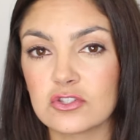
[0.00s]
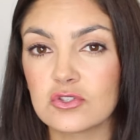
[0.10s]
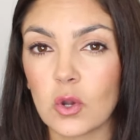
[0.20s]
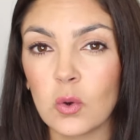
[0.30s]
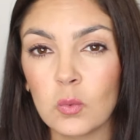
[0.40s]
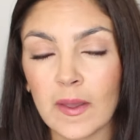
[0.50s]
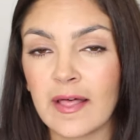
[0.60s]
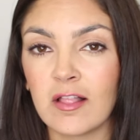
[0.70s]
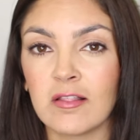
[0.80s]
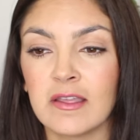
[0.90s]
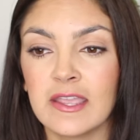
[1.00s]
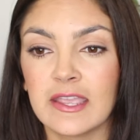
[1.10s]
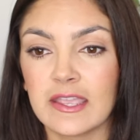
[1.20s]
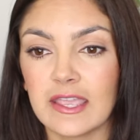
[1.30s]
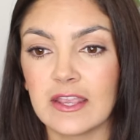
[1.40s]
so well
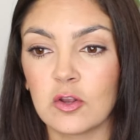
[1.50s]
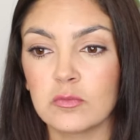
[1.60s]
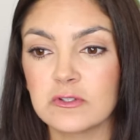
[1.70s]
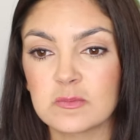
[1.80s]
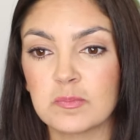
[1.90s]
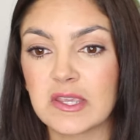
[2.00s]
and almost